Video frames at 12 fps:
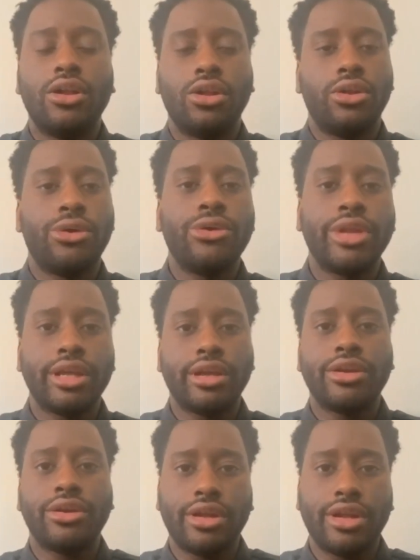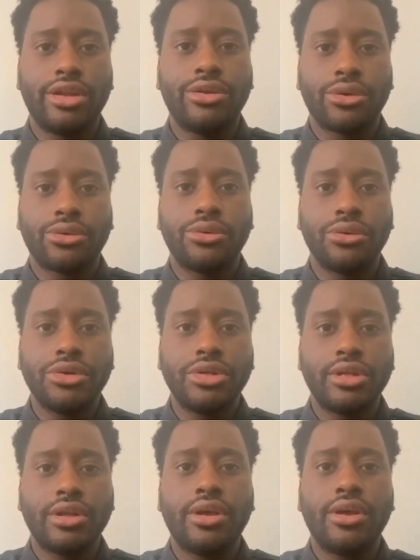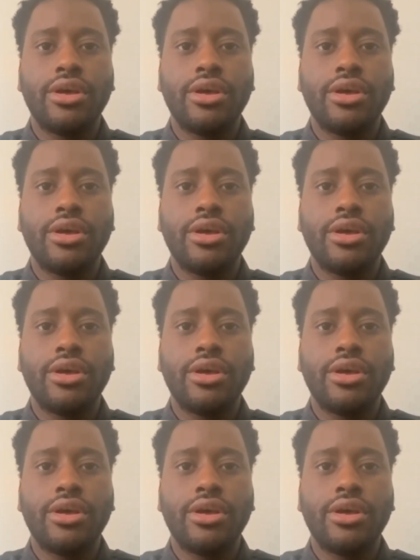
learning in your course.